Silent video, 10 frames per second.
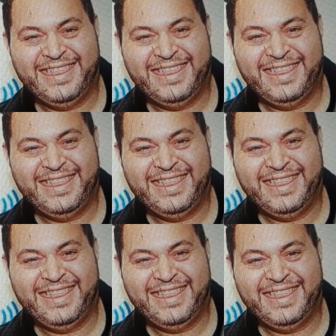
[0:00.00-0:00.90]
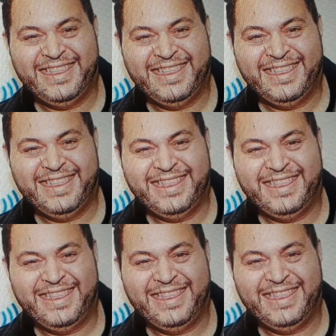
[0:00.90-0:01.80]

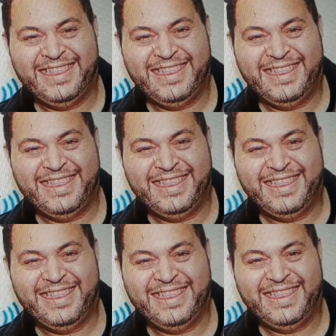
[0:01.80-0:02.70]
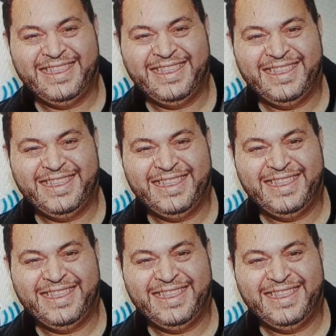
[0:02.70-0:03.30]
(no one is talking)